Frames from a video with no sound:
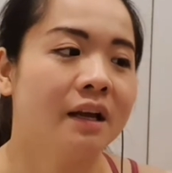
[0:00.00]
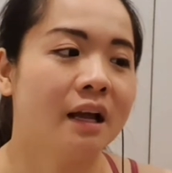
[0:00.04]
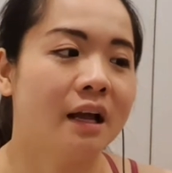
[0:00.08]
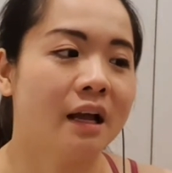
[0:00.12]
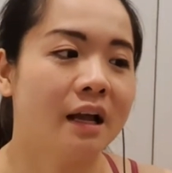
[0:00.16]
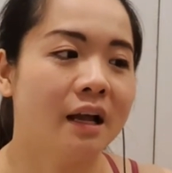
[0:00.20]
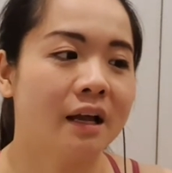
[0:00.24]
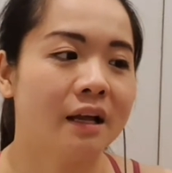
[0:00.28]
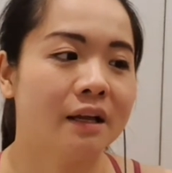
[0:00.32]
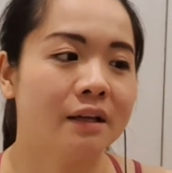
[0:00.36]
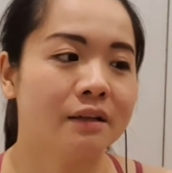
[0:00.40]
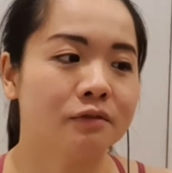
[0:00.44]

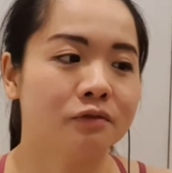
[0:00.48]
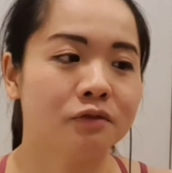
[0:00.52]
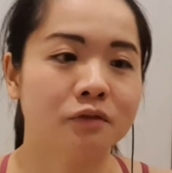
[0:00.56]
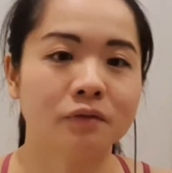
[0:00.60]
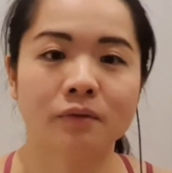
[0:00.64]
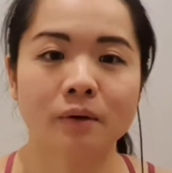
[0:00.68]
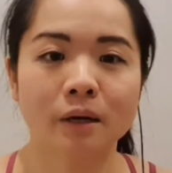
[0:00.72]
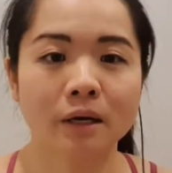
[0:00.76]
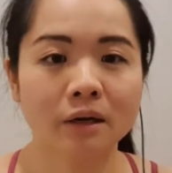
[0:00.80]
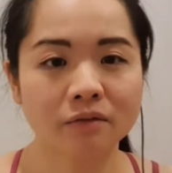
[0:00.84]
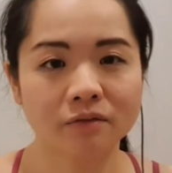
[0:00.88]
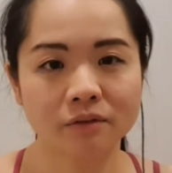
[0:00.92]
And for
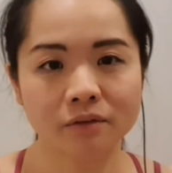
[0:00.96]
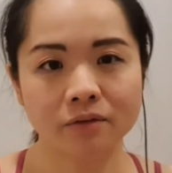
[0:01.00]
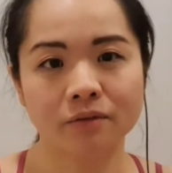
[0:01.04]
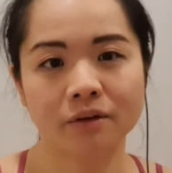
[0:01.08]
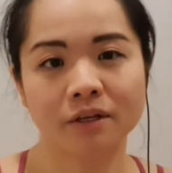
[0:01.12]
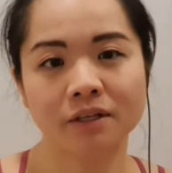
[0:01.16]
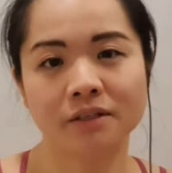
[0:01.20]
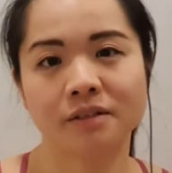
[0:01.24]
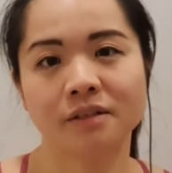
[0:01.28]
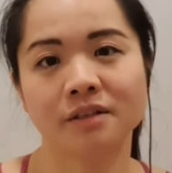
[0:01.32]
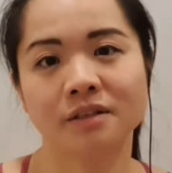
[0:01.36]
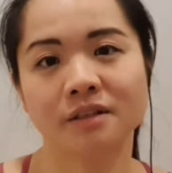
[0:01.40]
whatever
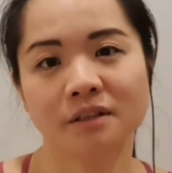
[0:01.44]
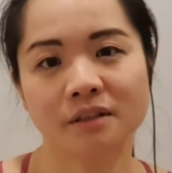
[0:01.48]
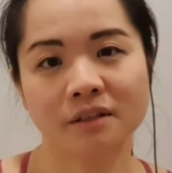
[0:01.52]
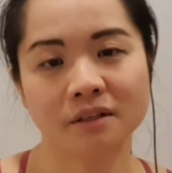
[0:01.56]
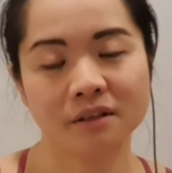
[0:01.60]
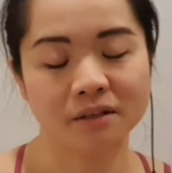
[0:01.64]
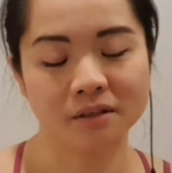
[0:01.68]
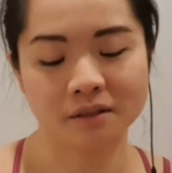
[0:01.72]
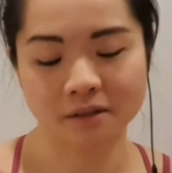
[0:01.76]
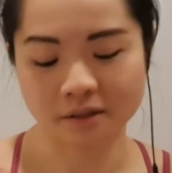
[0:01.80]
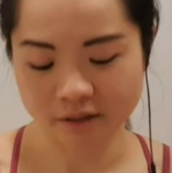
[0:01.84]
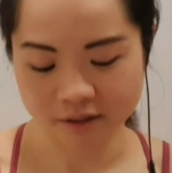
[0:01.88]
reason it
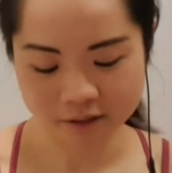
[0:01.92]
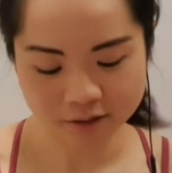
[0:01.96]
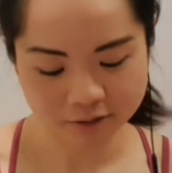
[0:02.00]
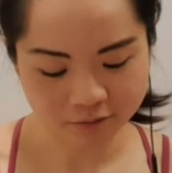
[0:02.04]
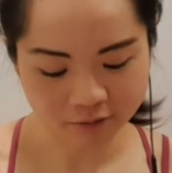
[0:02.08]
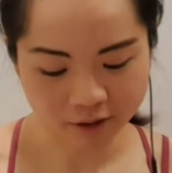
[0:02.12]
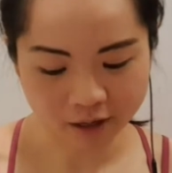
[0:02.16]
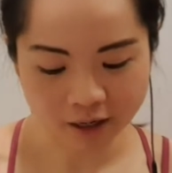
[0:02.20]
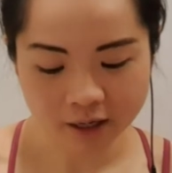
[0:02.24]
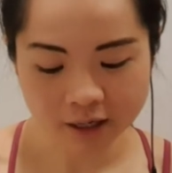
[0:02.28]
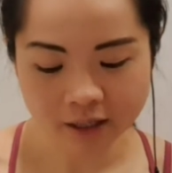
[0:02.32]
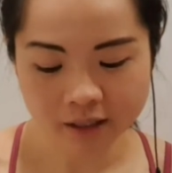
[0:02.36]
is,
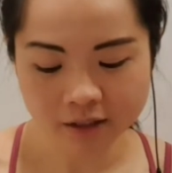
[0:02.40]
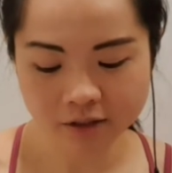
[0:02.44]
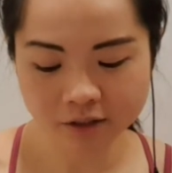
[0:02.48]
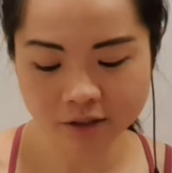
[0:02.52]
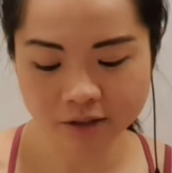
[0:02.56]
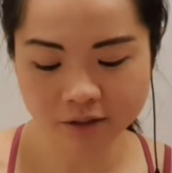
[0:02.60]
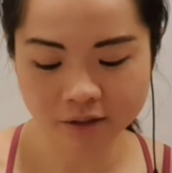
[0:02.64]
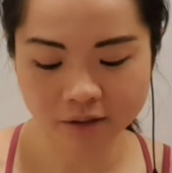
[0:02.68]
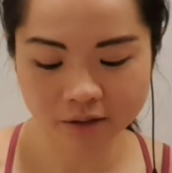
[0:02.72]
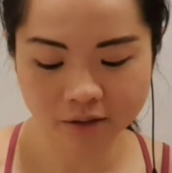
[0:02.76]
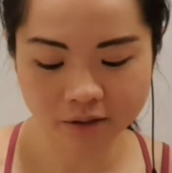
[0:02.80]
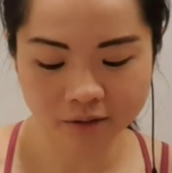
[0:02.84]
right?
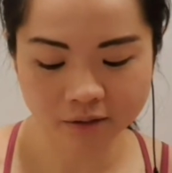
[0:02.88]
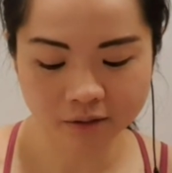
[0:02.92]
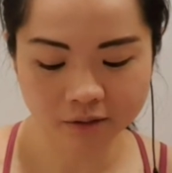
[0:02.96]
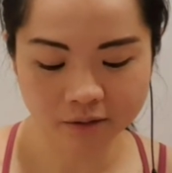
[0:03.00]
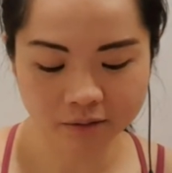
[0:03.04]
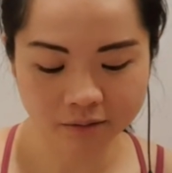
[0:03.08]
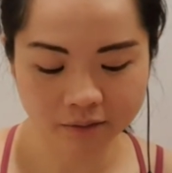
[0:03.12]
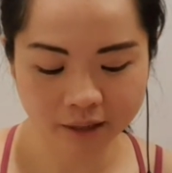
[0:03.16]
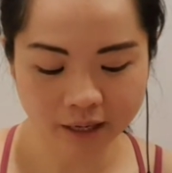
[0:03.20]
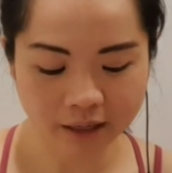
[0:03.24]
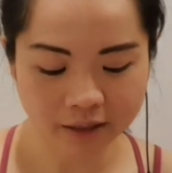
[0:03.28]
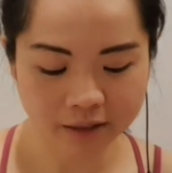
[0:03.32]

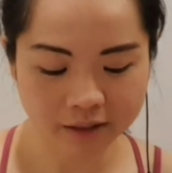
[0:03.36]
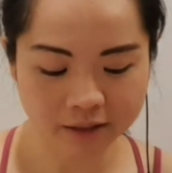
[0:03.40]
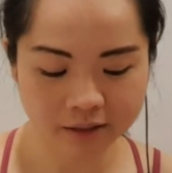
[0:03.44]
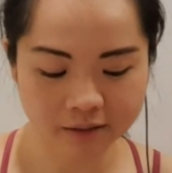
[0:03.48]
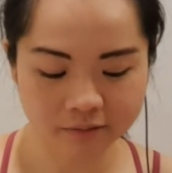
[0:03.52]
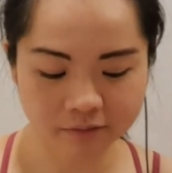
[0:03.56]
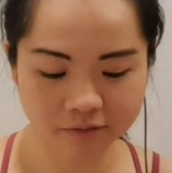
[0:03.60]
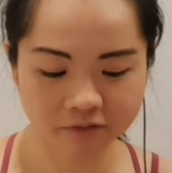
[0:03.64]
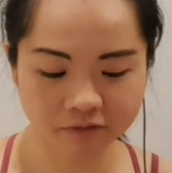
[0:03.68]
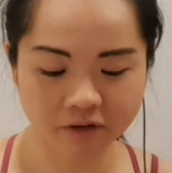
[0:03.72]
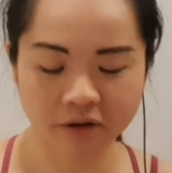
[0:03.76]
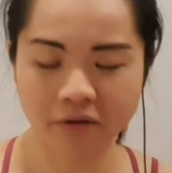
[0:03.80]
So that is
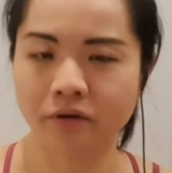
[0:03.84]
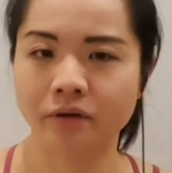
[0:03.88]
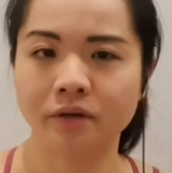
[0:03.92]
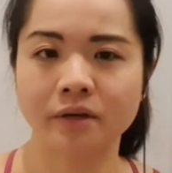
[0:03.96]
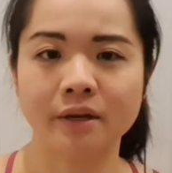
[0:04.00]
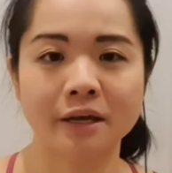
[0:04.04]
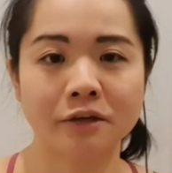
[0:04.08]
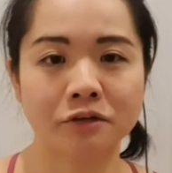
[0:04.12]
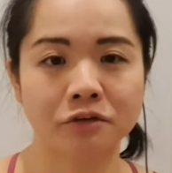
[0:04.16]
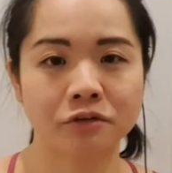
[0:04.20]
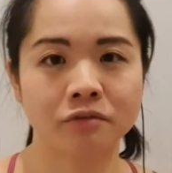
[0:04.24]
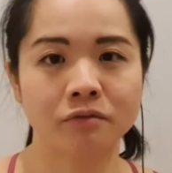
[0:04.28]
very
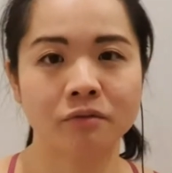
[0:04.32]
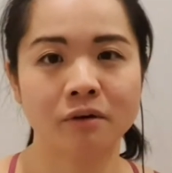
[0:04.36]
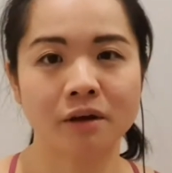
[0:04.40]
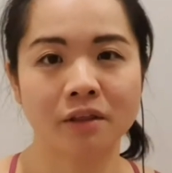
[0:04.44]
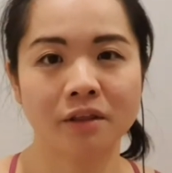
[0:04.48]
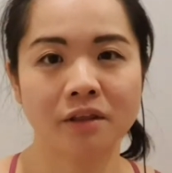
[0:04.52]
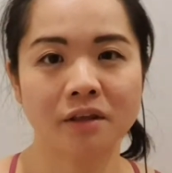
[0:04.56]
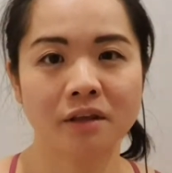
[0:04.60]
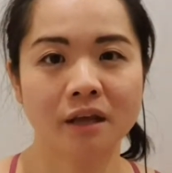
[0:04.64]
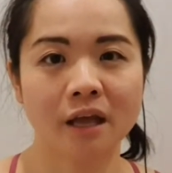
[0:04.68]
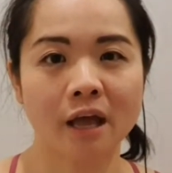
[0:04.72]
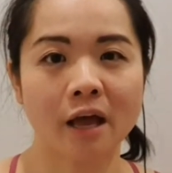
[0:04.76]
natural. I
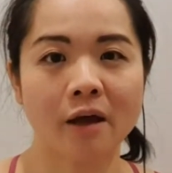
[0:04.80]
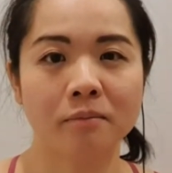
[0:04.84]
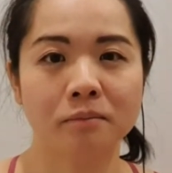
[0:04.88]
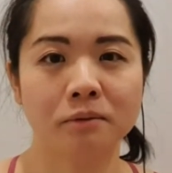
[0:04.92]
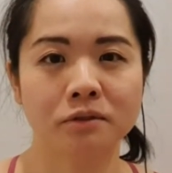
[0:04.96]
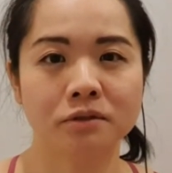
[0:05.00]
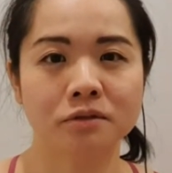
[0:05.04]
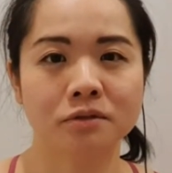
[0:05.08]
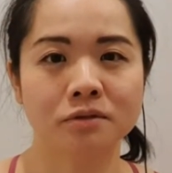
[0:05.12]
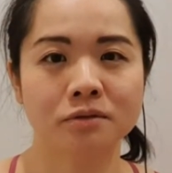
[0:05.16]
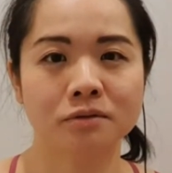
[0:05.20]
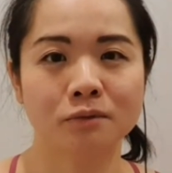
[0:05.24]
think it
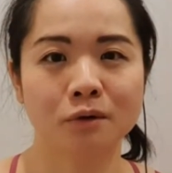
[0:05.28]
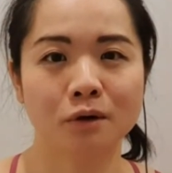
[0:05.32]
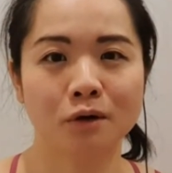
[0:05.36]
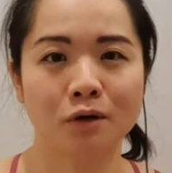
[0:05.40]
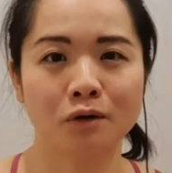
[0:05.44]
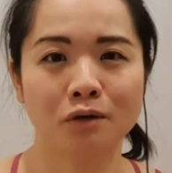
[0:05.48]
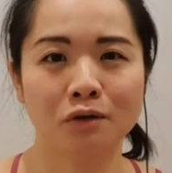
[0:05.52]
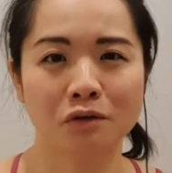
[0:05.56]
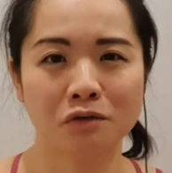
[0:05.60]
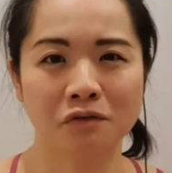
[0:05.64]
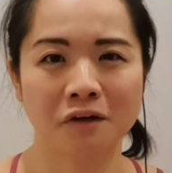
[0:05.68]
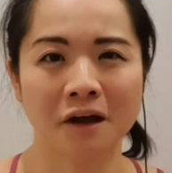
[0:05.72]
happens to
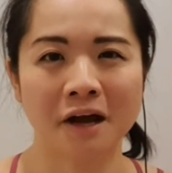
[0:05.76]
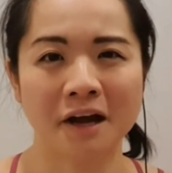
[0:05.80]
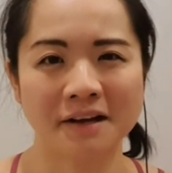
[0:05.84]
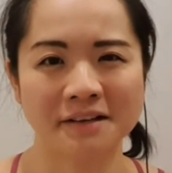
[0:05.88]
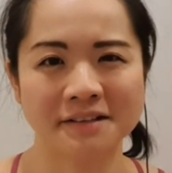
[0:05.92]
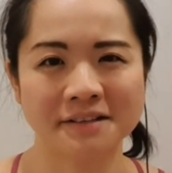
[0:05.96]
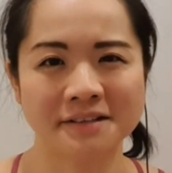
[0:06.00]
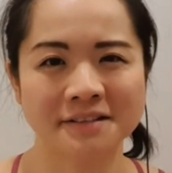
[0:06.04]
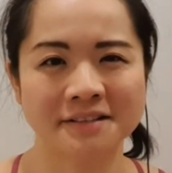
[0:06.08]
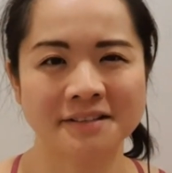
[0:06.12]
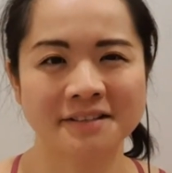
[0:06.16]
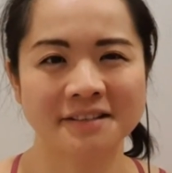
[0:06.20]
all of
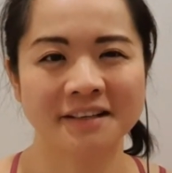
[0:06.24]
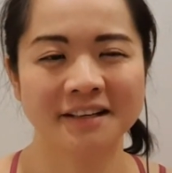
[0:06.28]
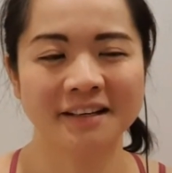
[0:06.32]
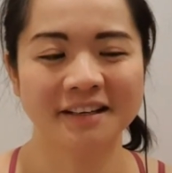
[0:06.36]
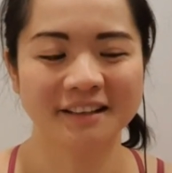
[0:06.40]
us.